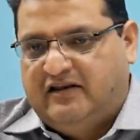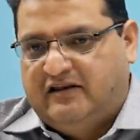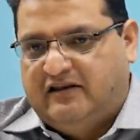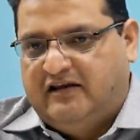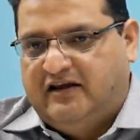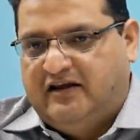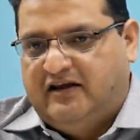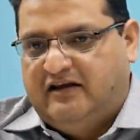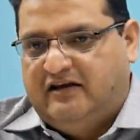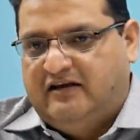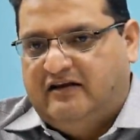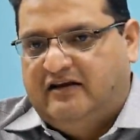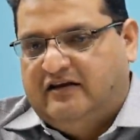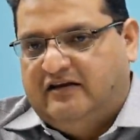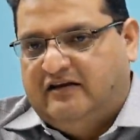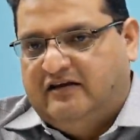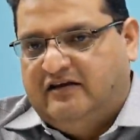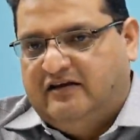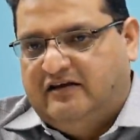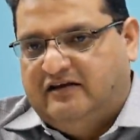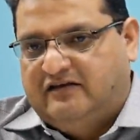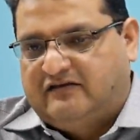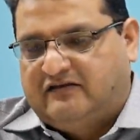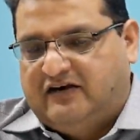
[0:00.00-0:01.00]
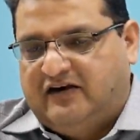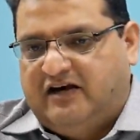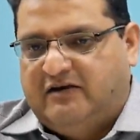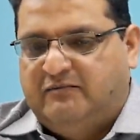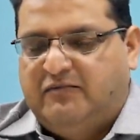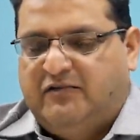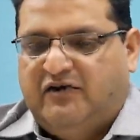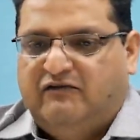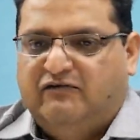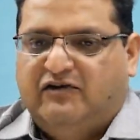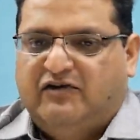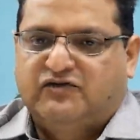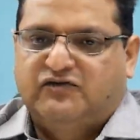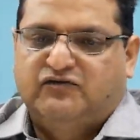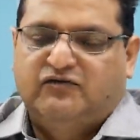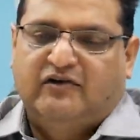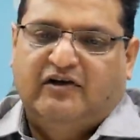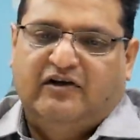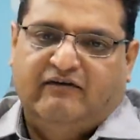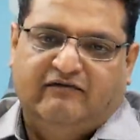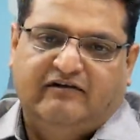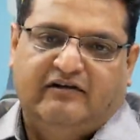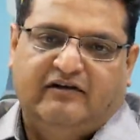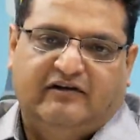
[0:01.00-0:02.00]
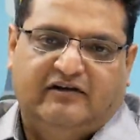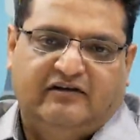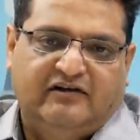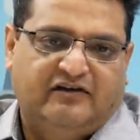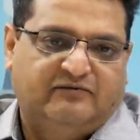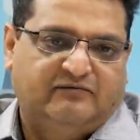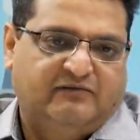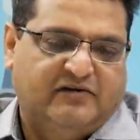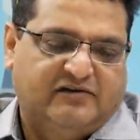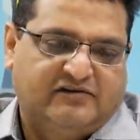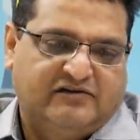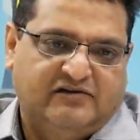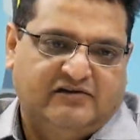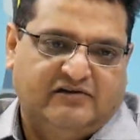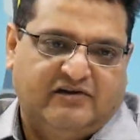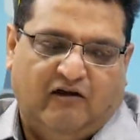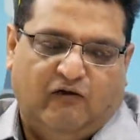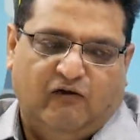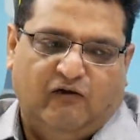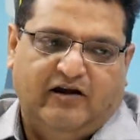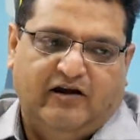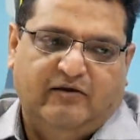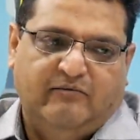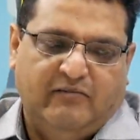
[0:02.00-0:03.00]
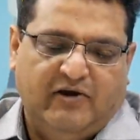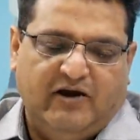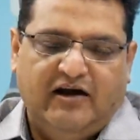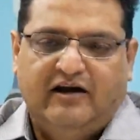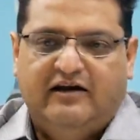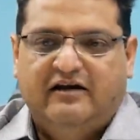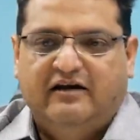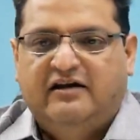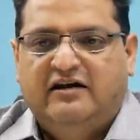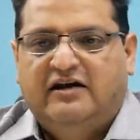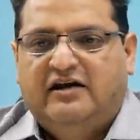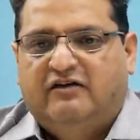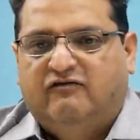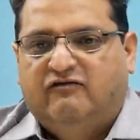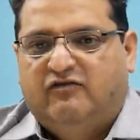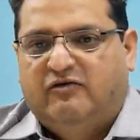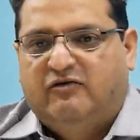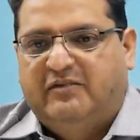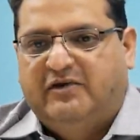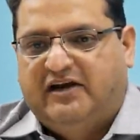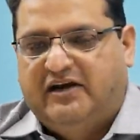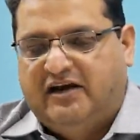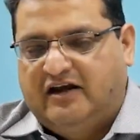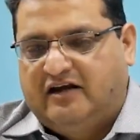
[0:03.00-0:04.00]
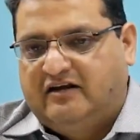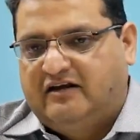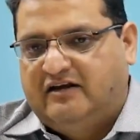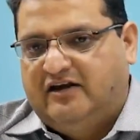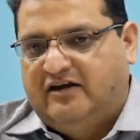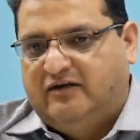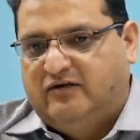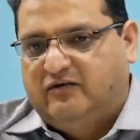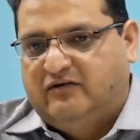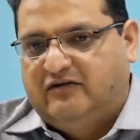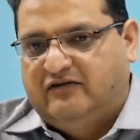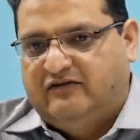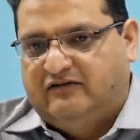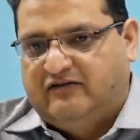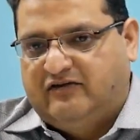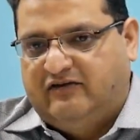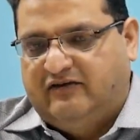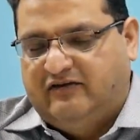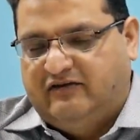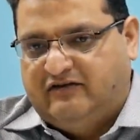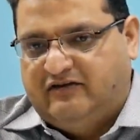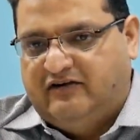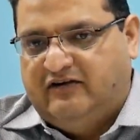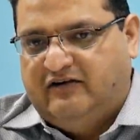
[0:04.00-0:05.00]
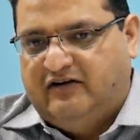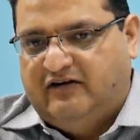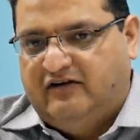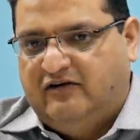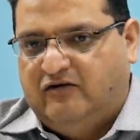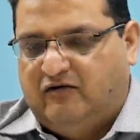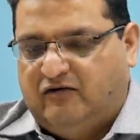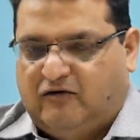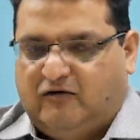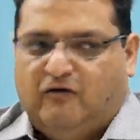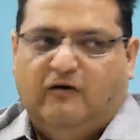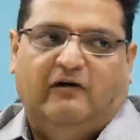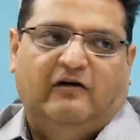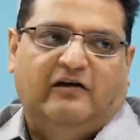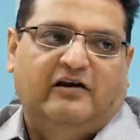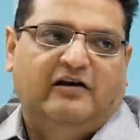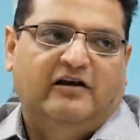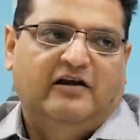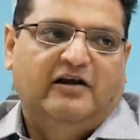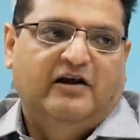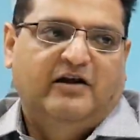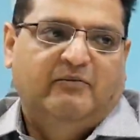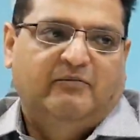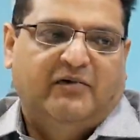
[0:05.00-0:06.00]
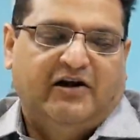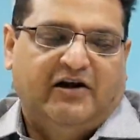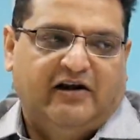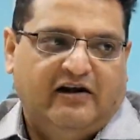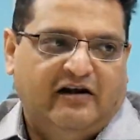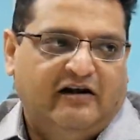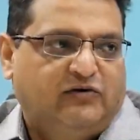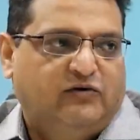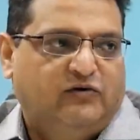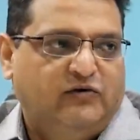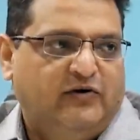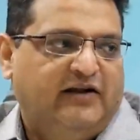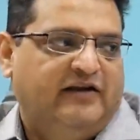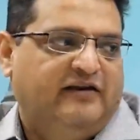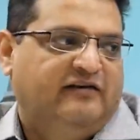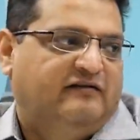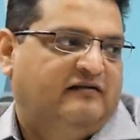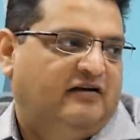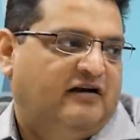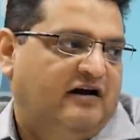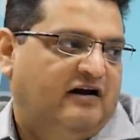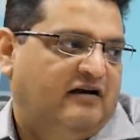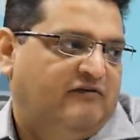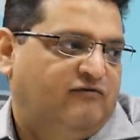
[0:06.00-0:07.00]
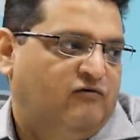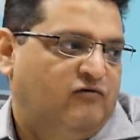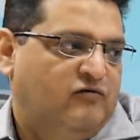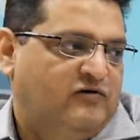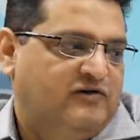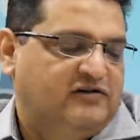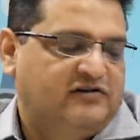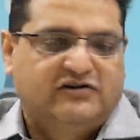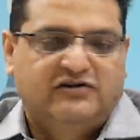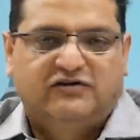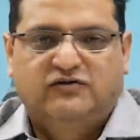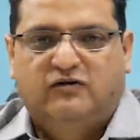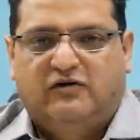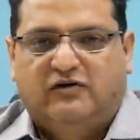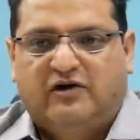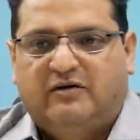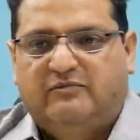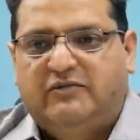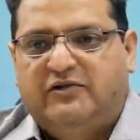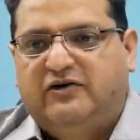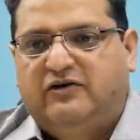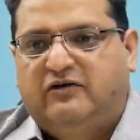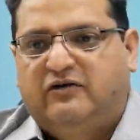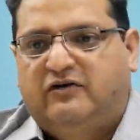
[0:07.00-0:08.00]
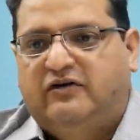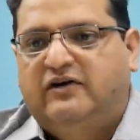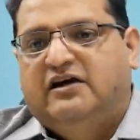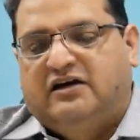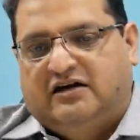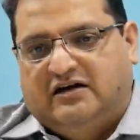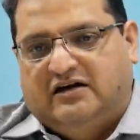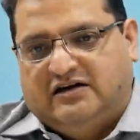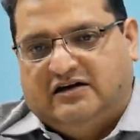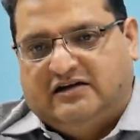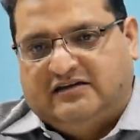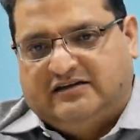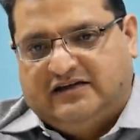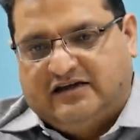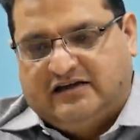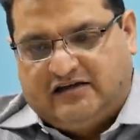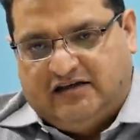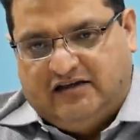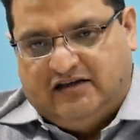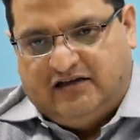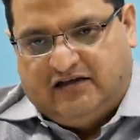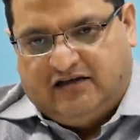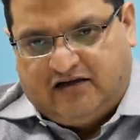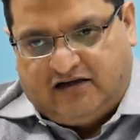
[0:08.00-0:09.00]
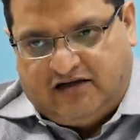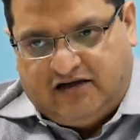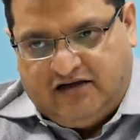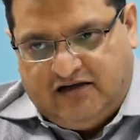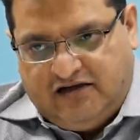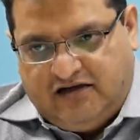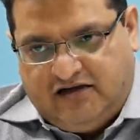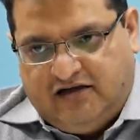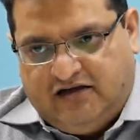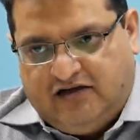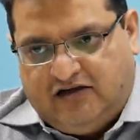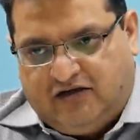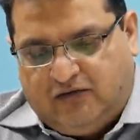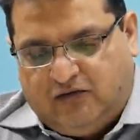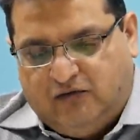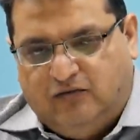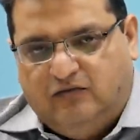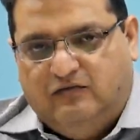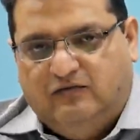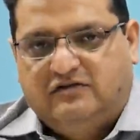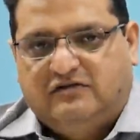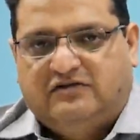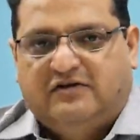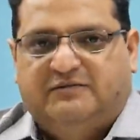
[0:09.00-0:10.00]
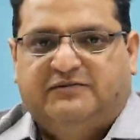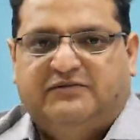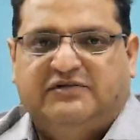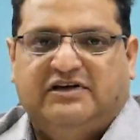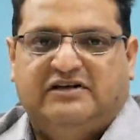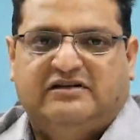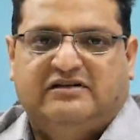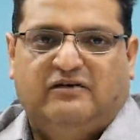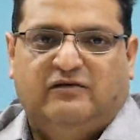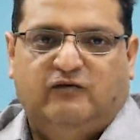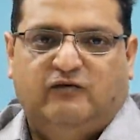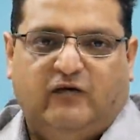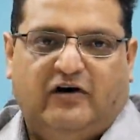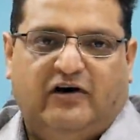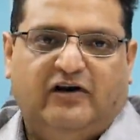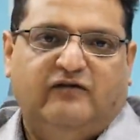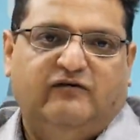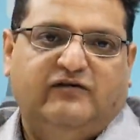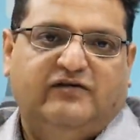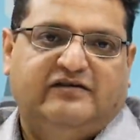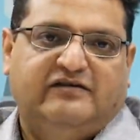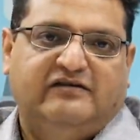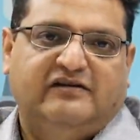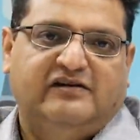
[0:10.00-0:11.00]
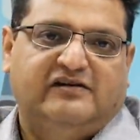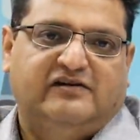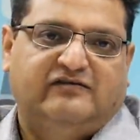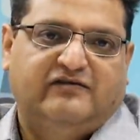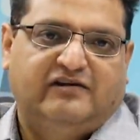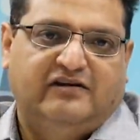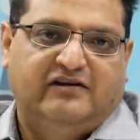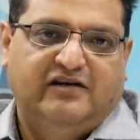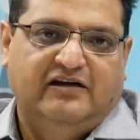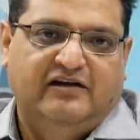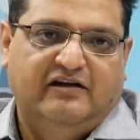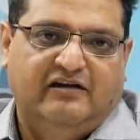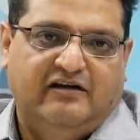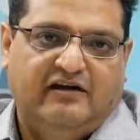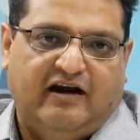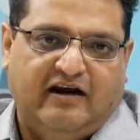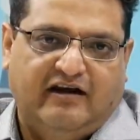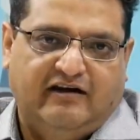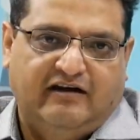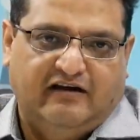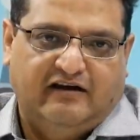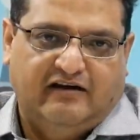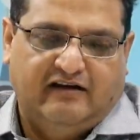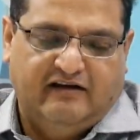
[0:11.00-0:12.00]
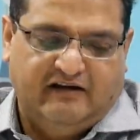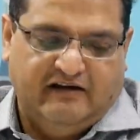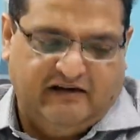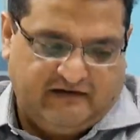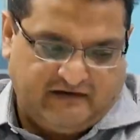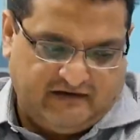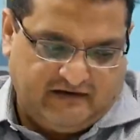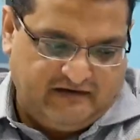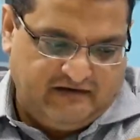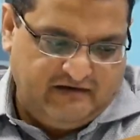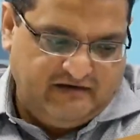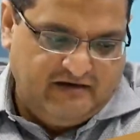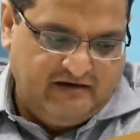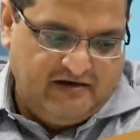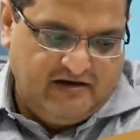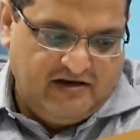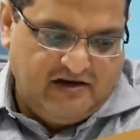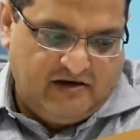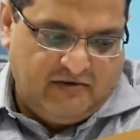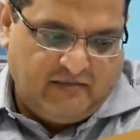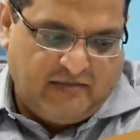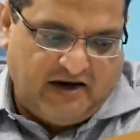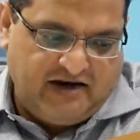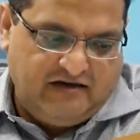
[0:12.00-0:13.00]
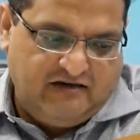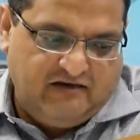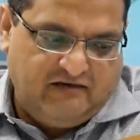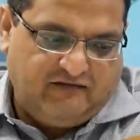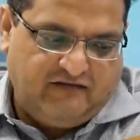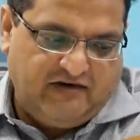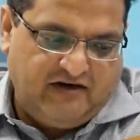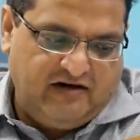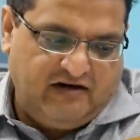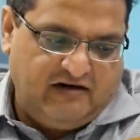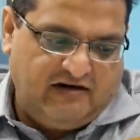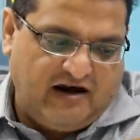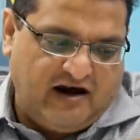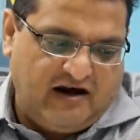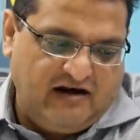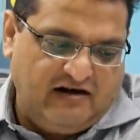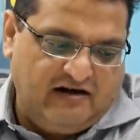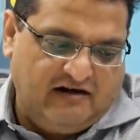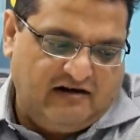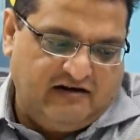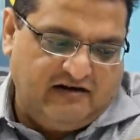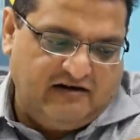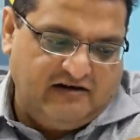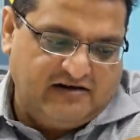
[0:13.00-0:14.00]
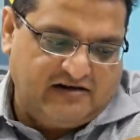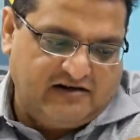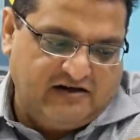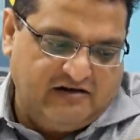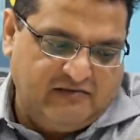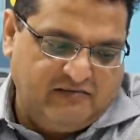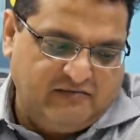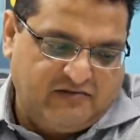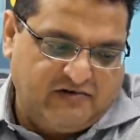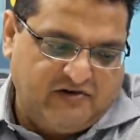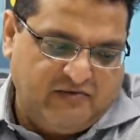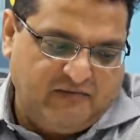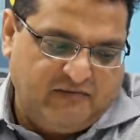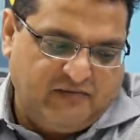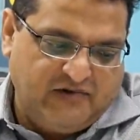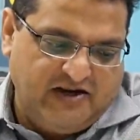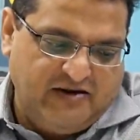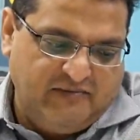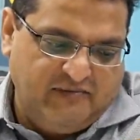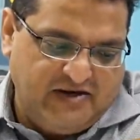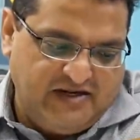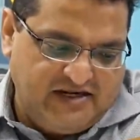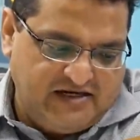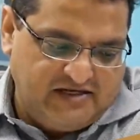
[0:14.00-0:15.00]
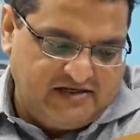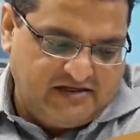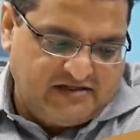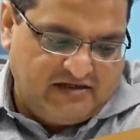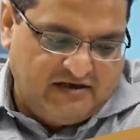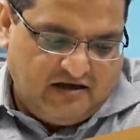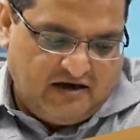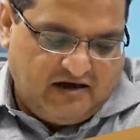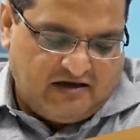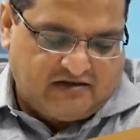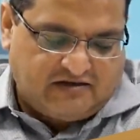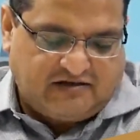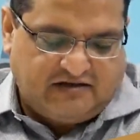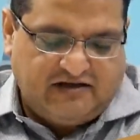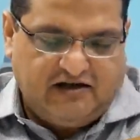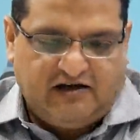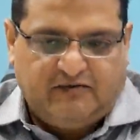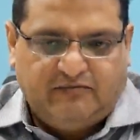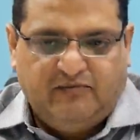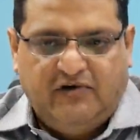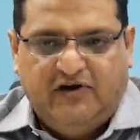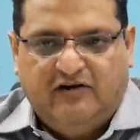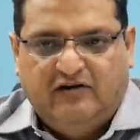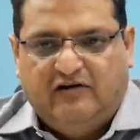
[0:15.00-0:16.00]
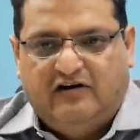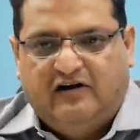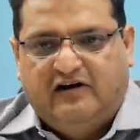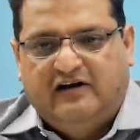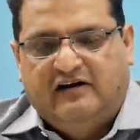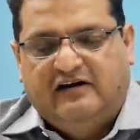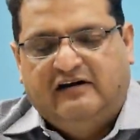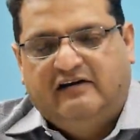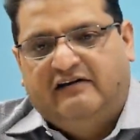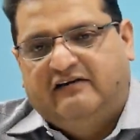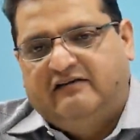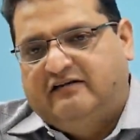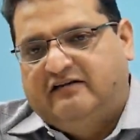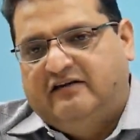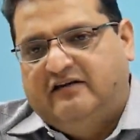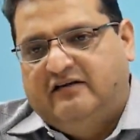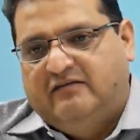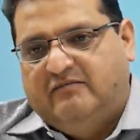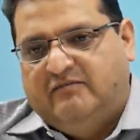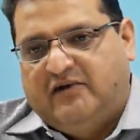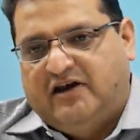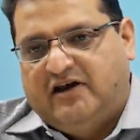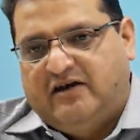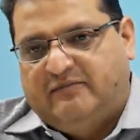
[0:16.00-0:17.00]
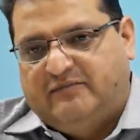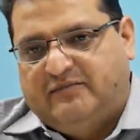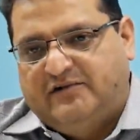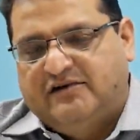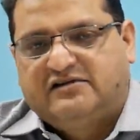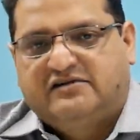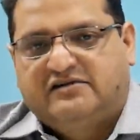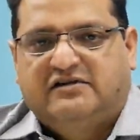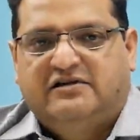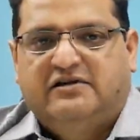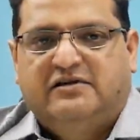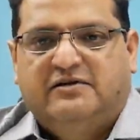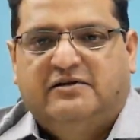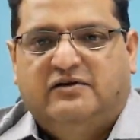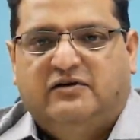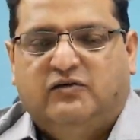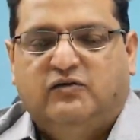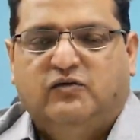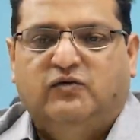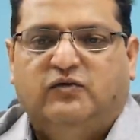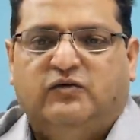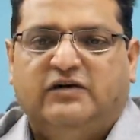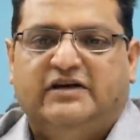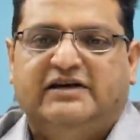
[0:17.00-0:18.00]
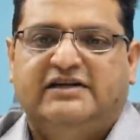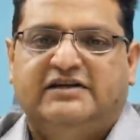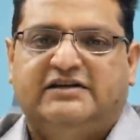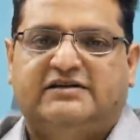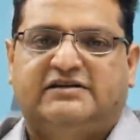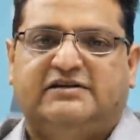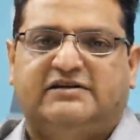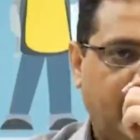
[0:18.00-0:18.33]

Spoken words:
then the statement whatsoever these persons have already made would be taken into consideration, they will not call. But here today our focus is going to be on section 32 subsection 1, which deals with the Dainik Declaration. My dear friend, Dainik Declaration simply means a statement or a declaration by a person who is